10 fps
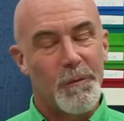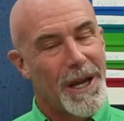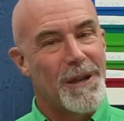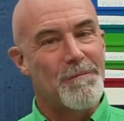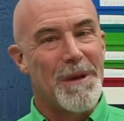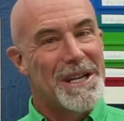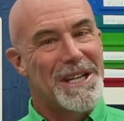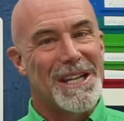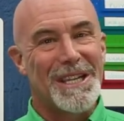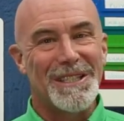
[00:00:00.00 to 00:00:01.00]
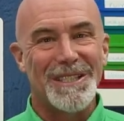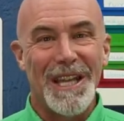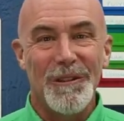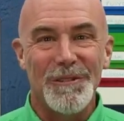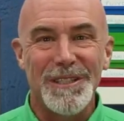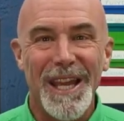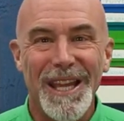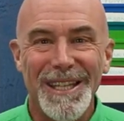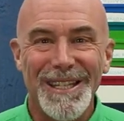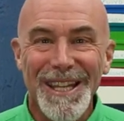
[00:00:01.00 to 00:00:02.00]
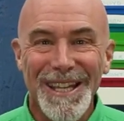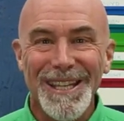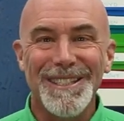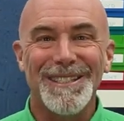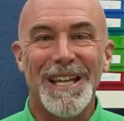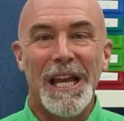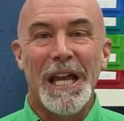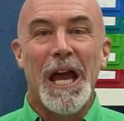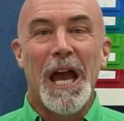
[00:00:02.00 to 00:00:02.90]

recommending sales techniques